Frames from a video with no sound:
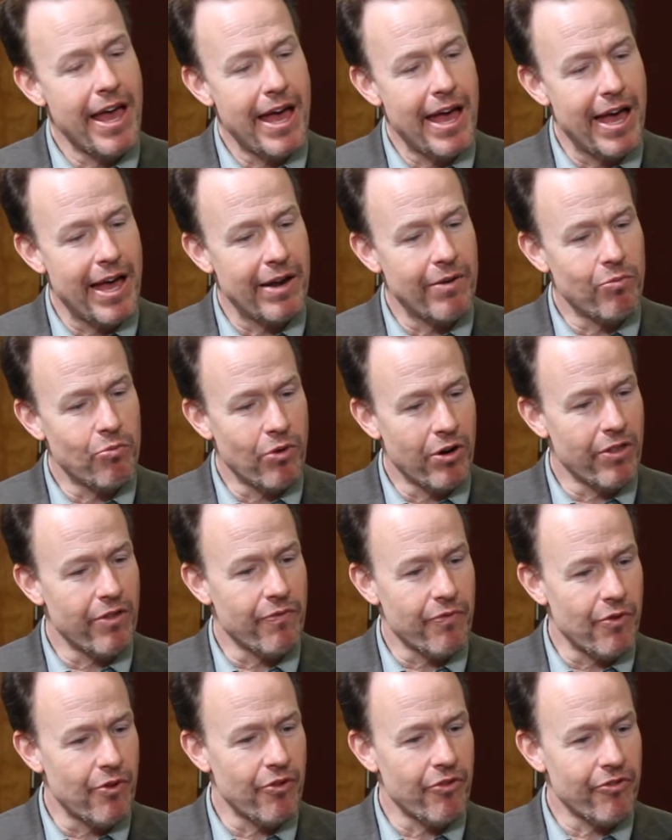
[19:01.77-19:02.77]
and one of
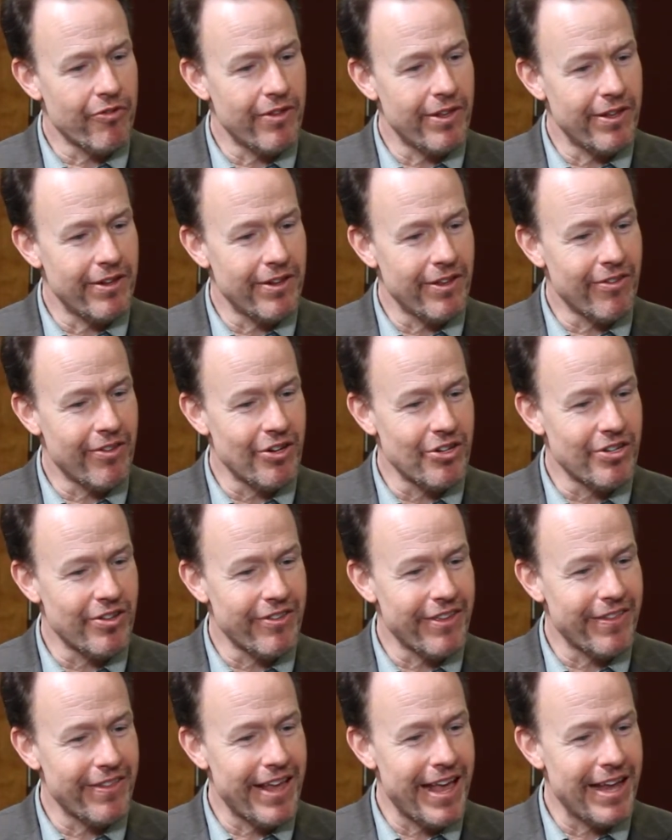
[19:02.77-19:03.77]
the first
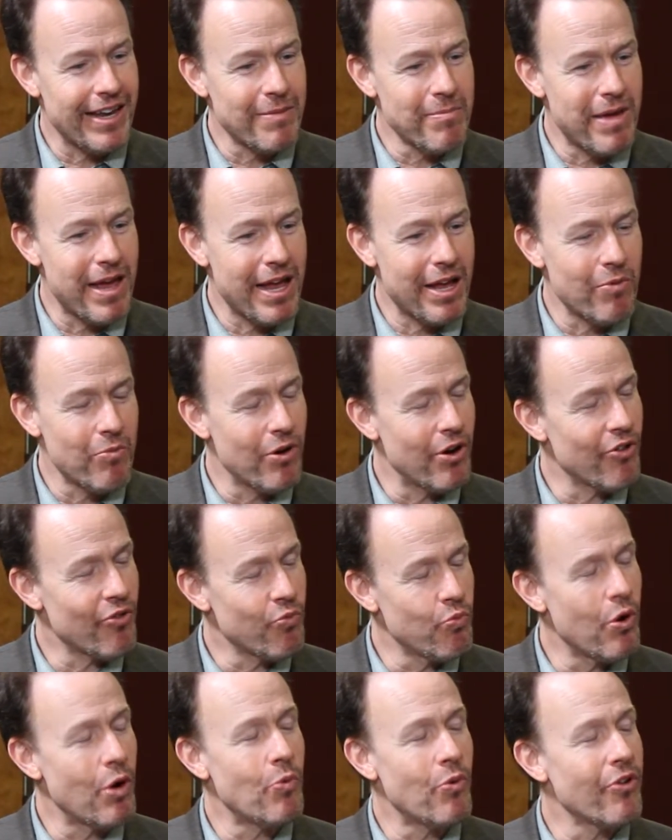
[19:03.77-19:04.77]
decisions that they had to make
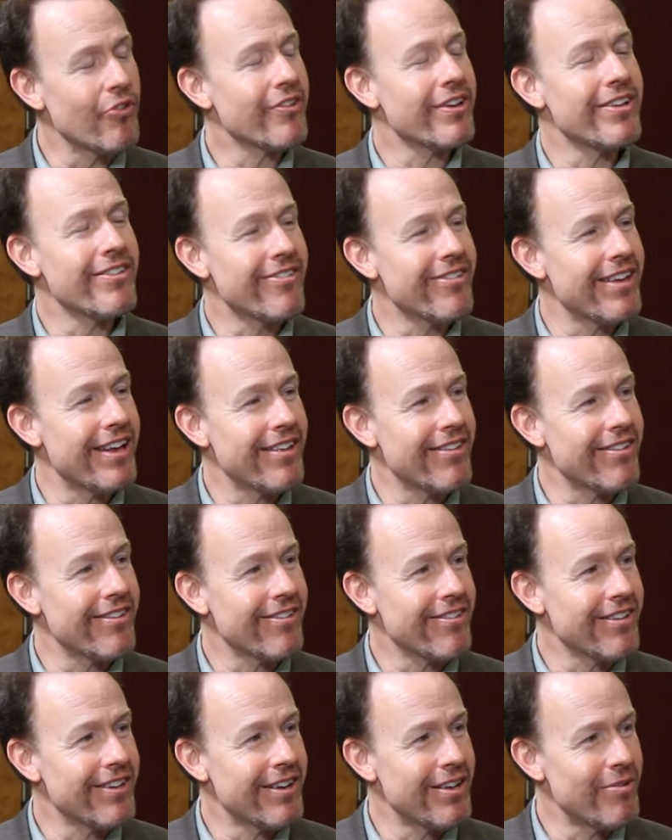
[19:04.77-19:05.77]
was what was
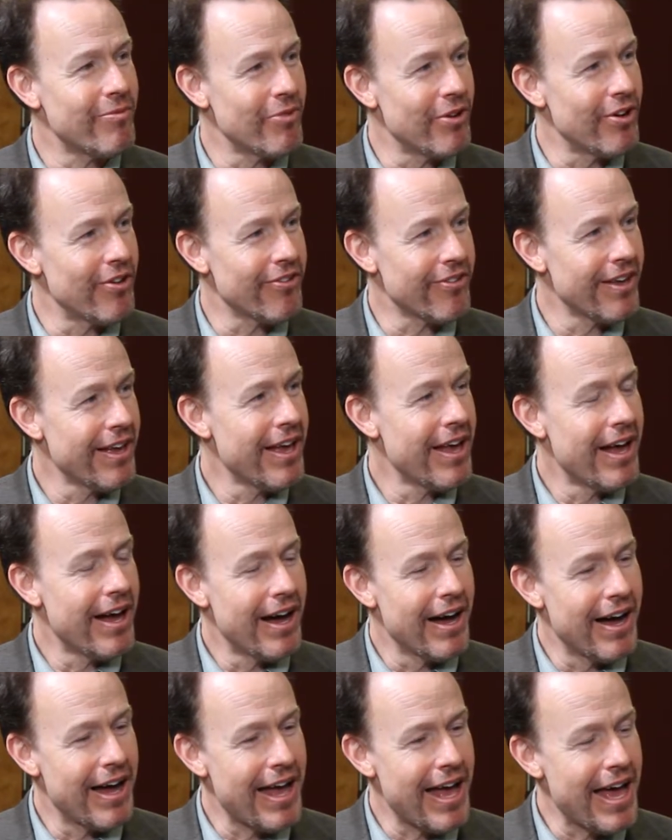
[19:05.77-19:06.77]
consensus, and it was
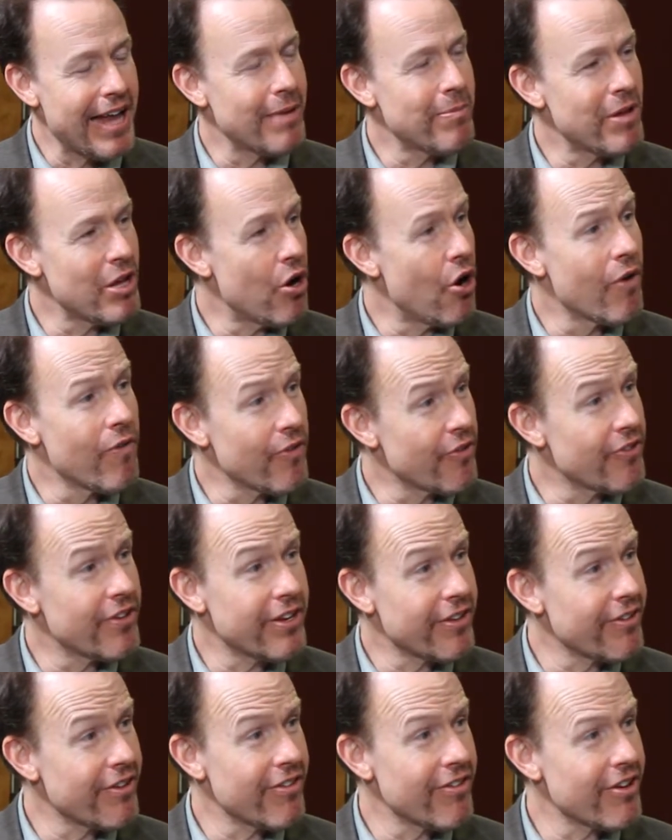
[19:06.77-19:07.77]
had to be over
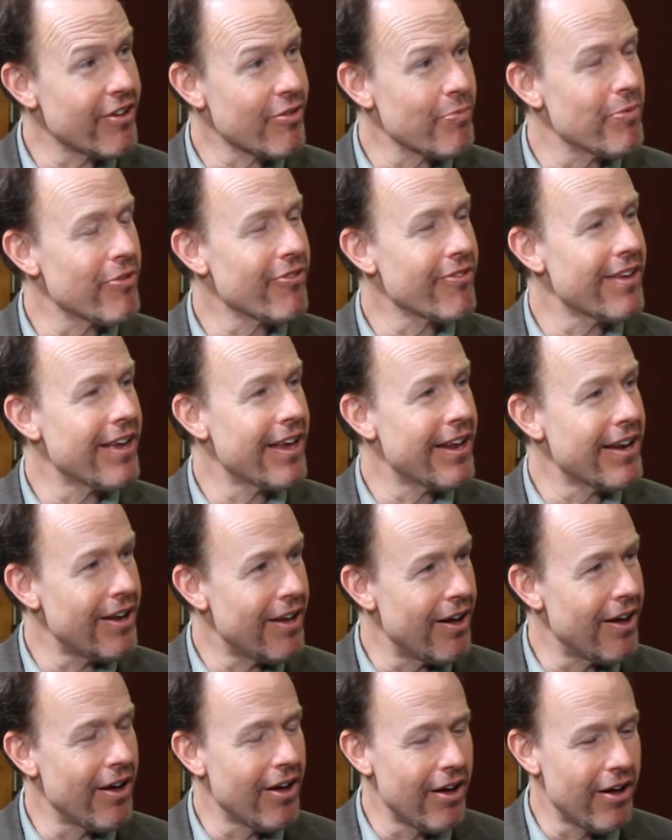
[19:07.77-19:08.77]
66%
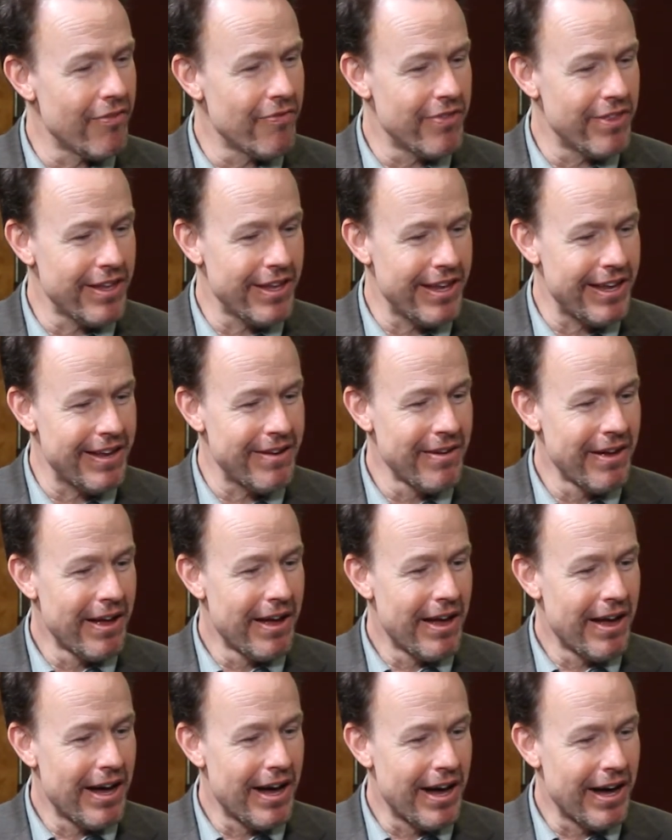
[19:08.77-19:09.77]
of the
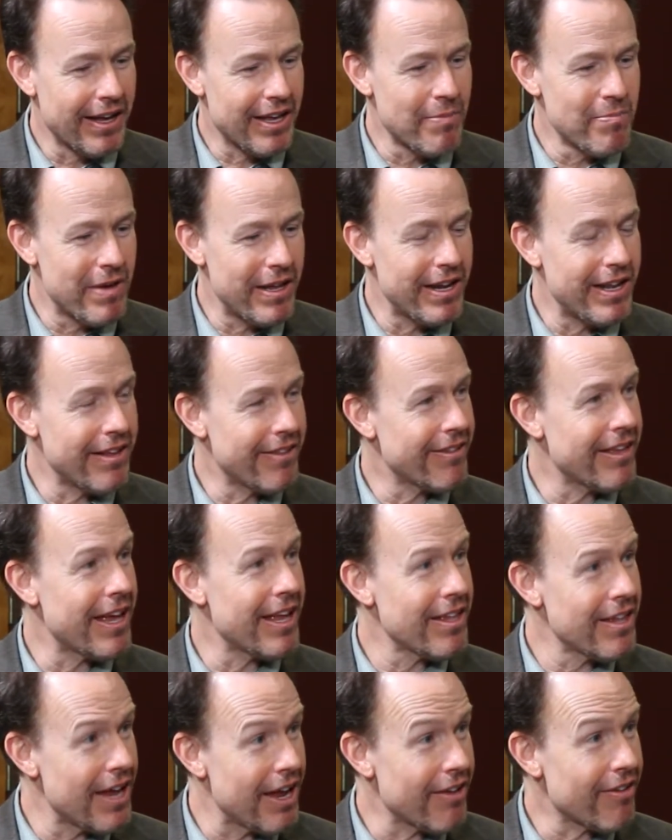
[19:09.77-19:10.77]
committee
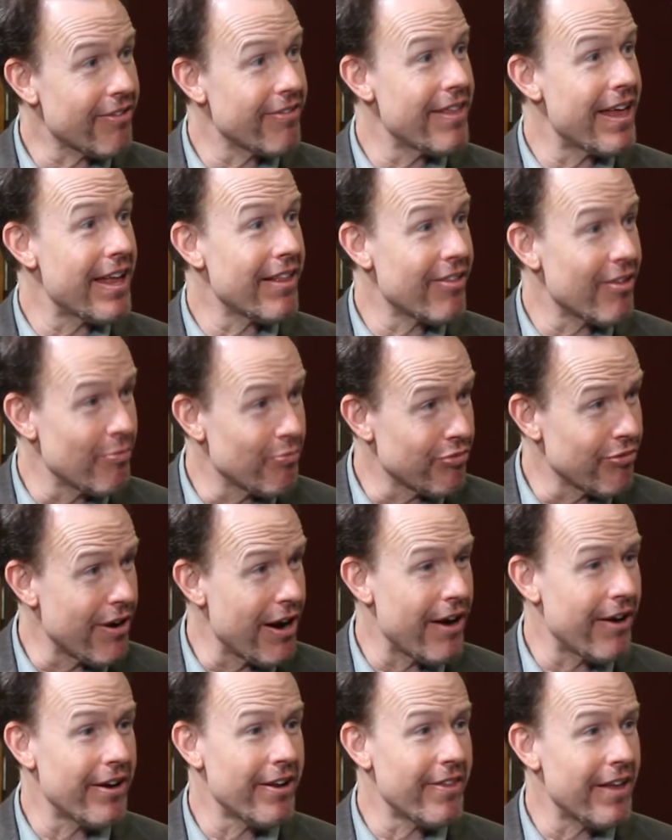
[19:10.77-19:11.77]
saying yes, that's a
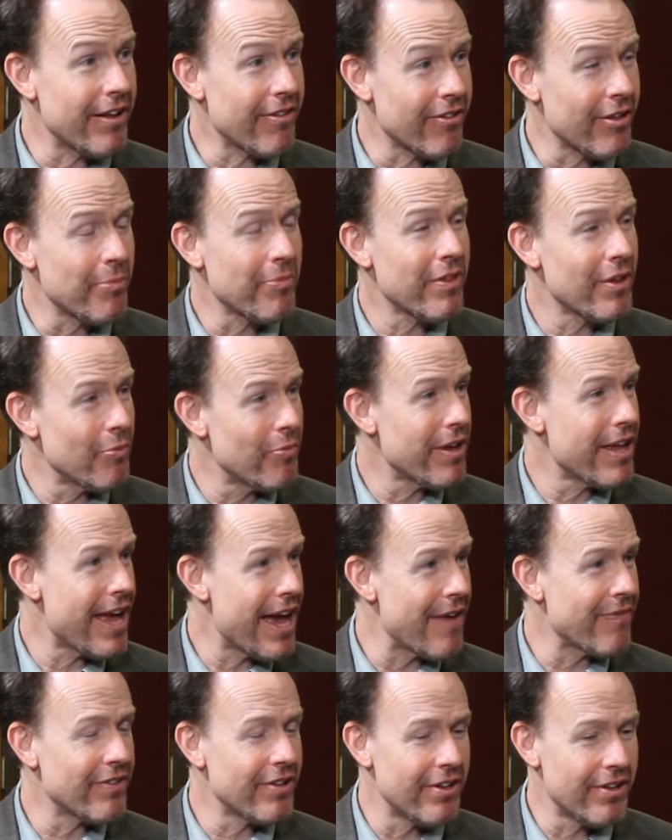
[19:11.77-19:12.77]
priority, that's something we
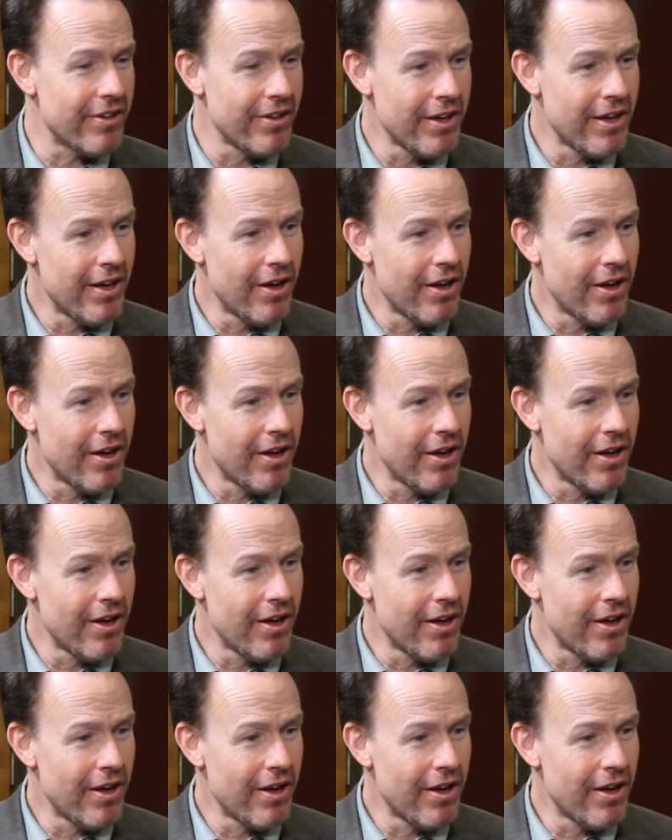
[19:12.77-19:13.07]
have to